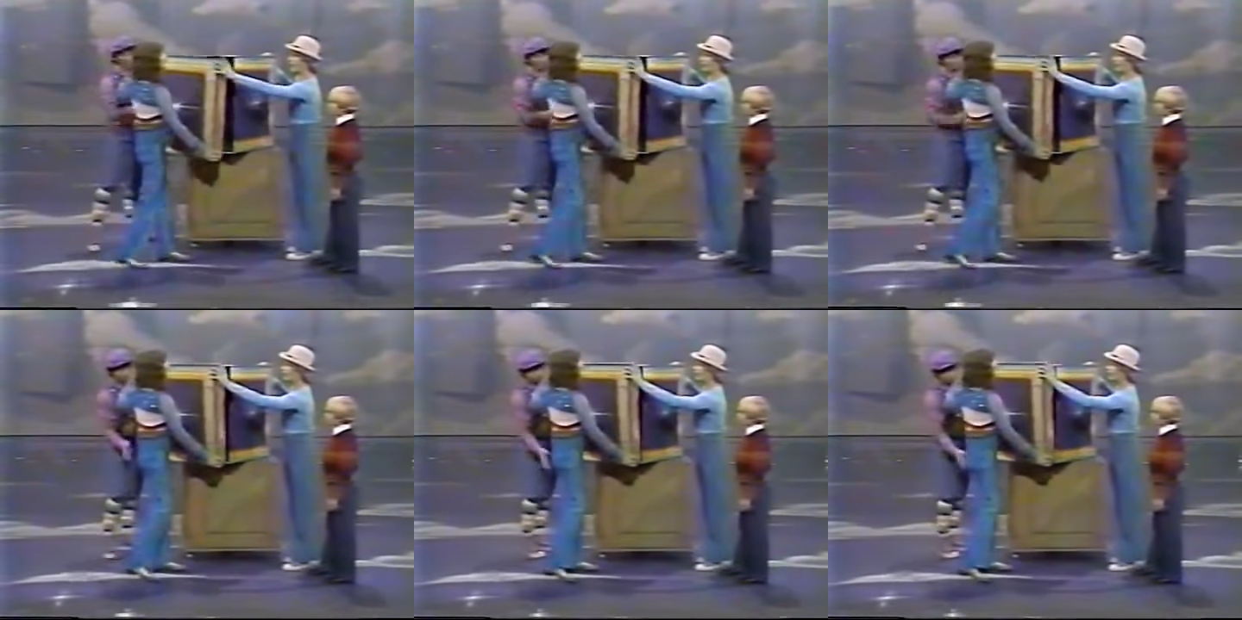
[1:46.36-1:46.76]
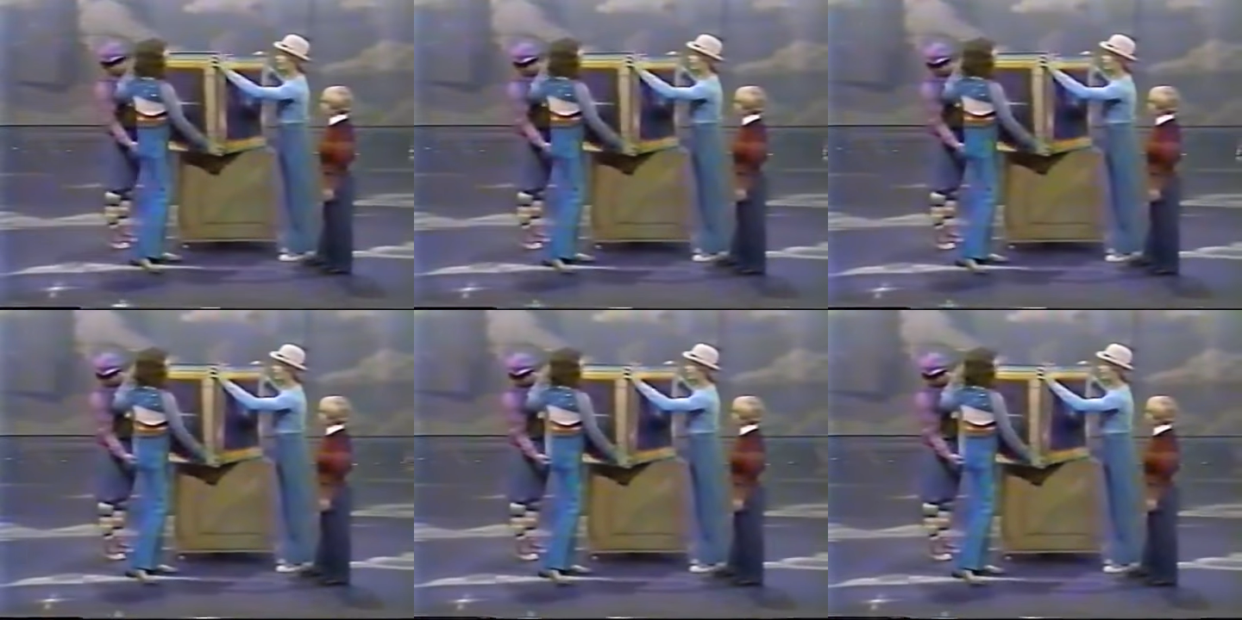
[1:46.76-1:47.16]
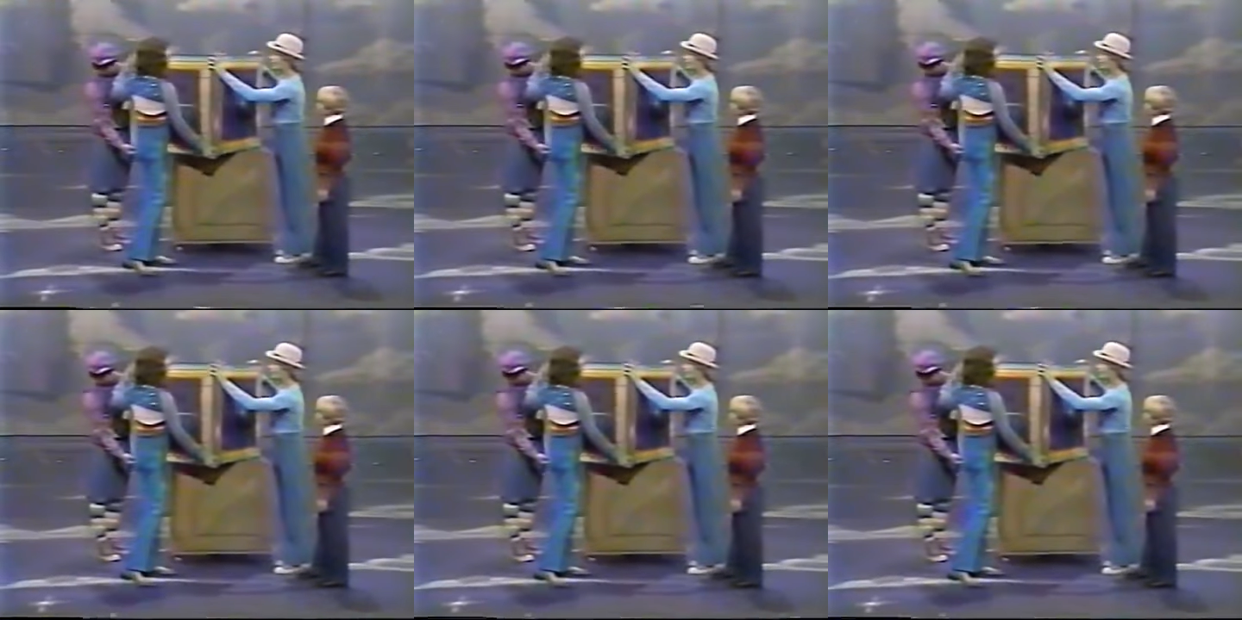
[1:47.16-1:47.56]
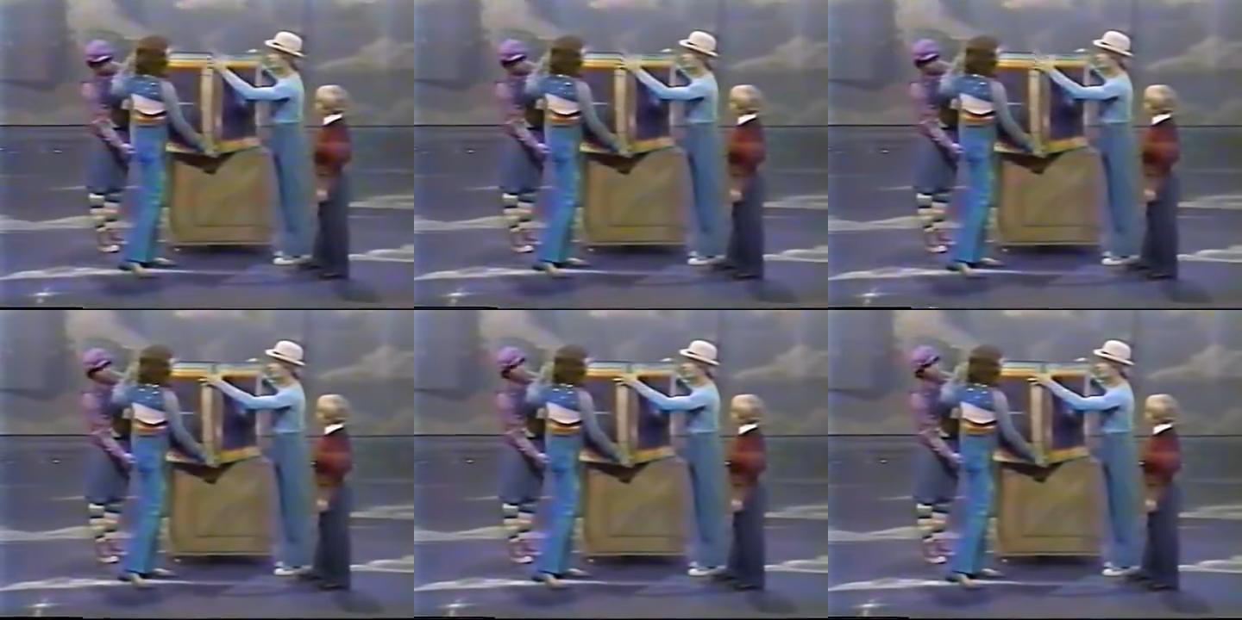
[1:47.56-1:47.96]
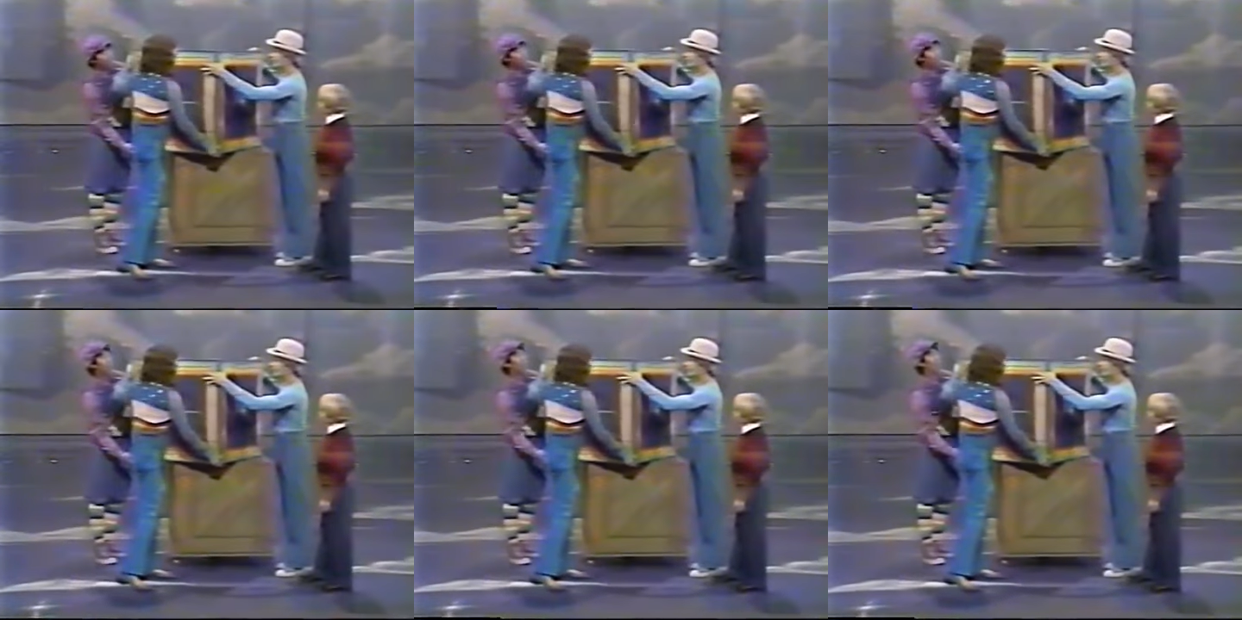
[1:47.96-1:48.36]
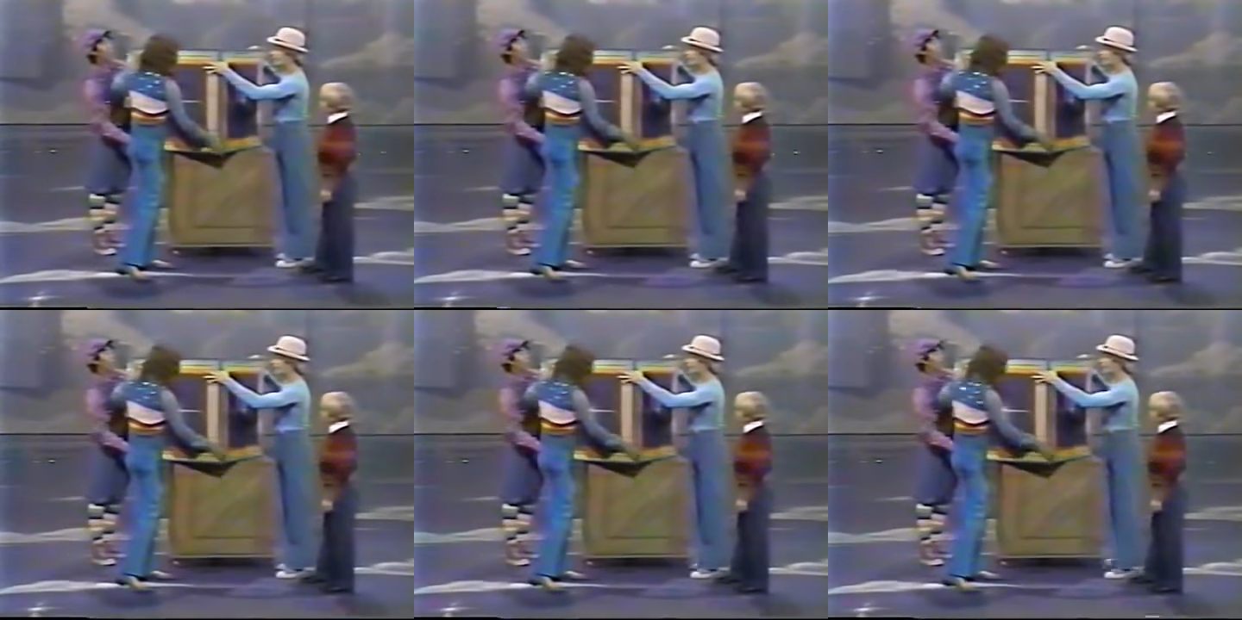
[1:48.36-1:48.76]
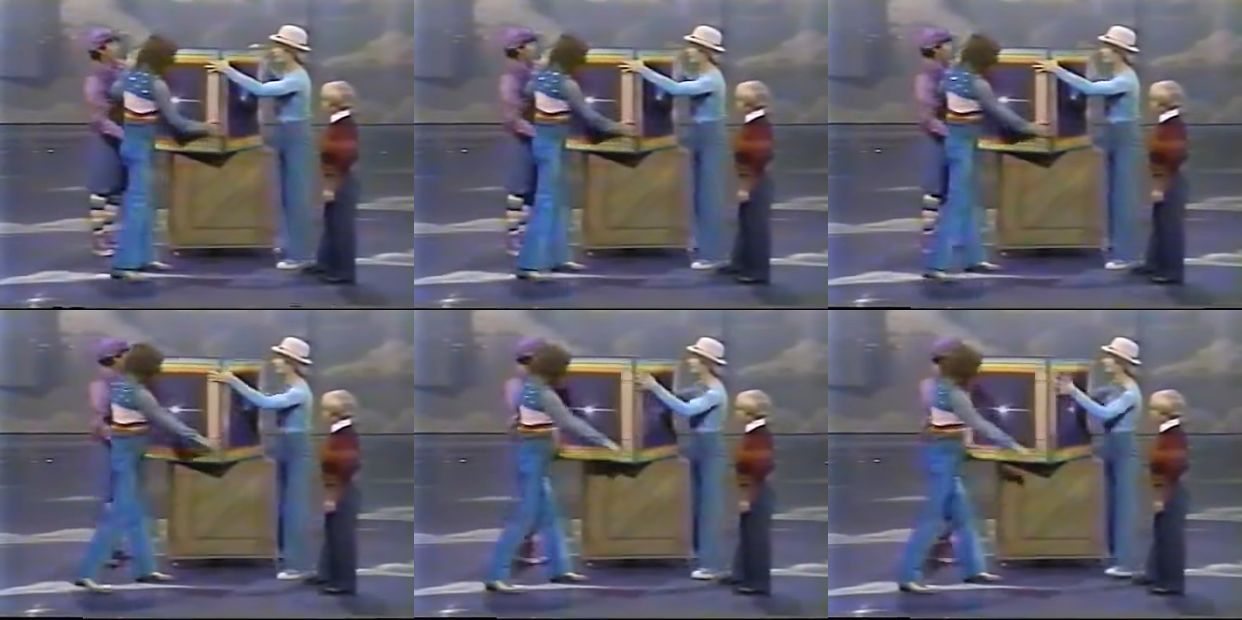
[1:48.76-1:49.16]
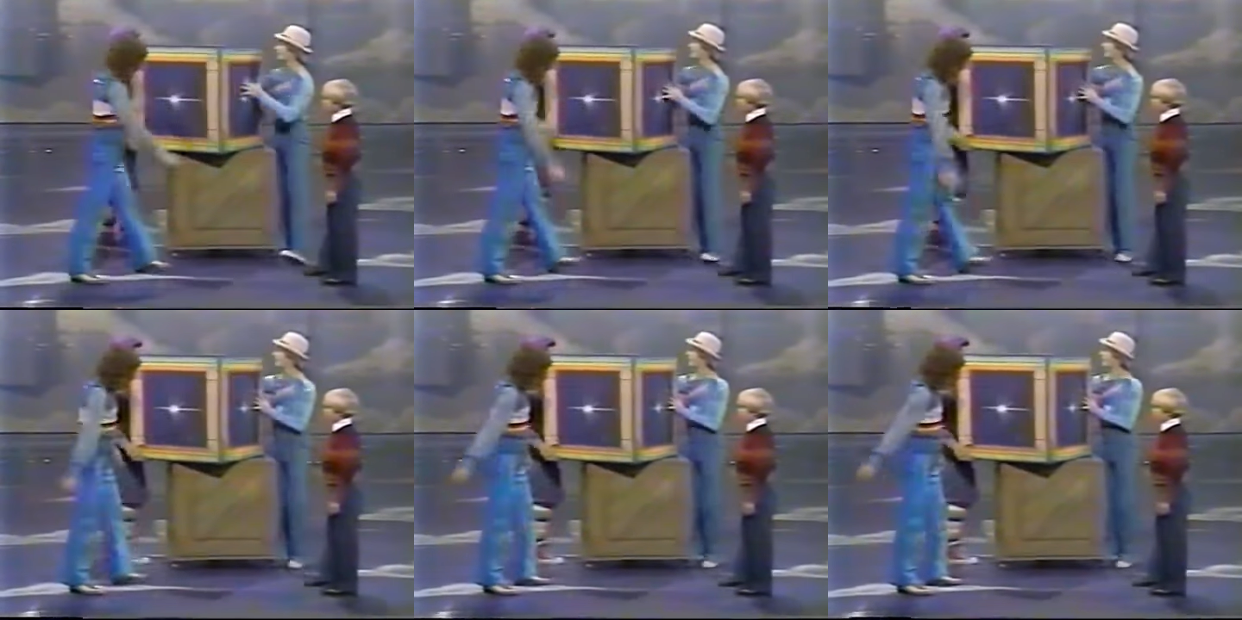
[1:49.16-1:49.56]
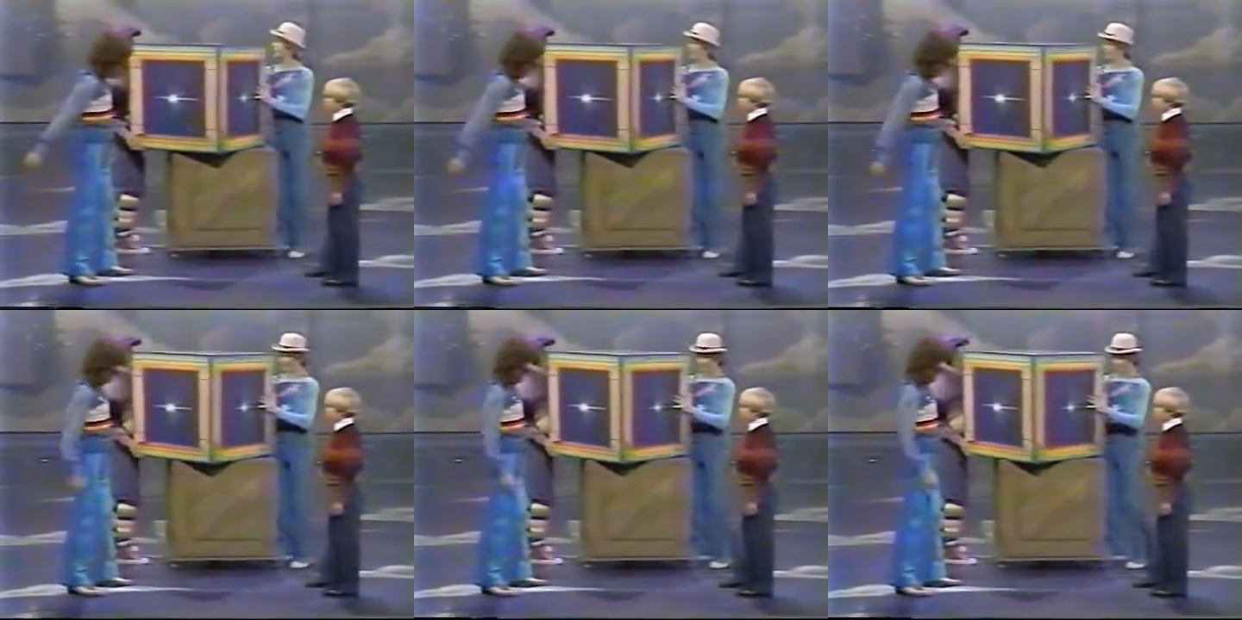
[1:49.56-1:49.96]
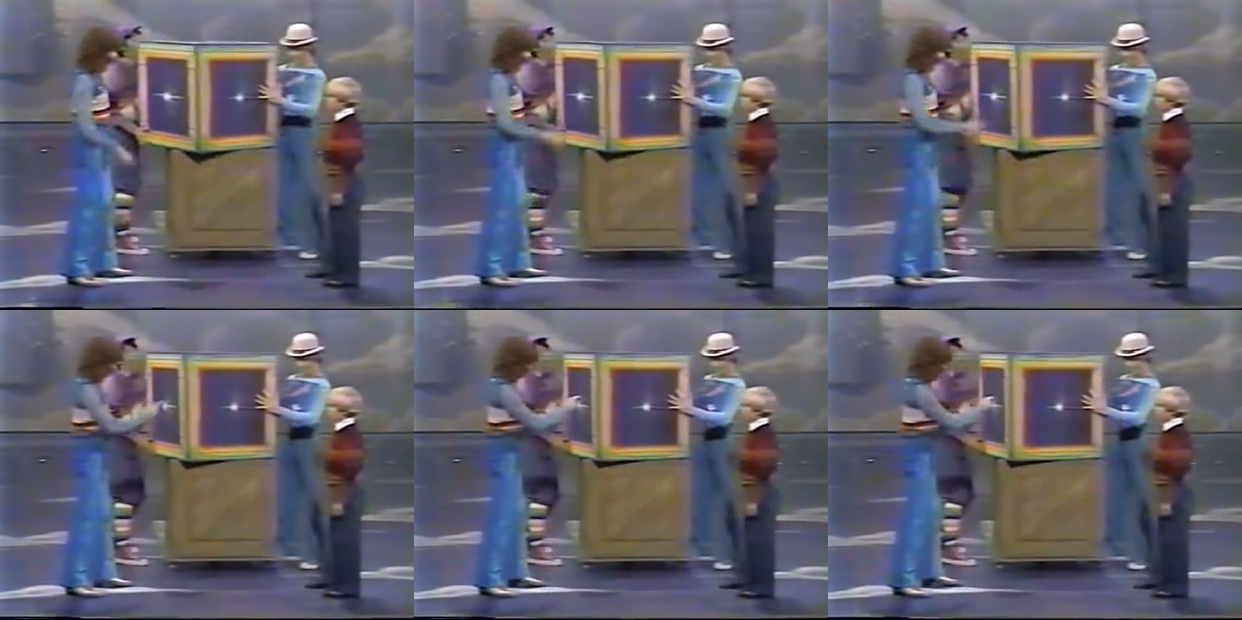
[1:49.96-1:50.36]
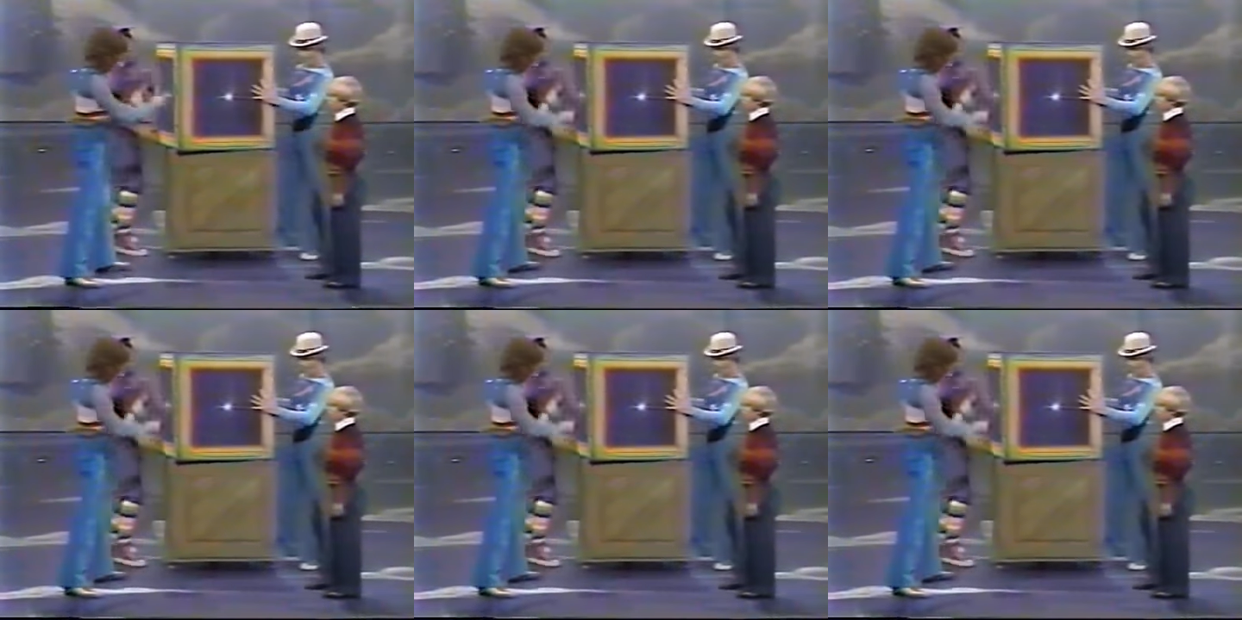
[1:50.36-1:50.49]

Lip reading: Nobody's mouth can be seen.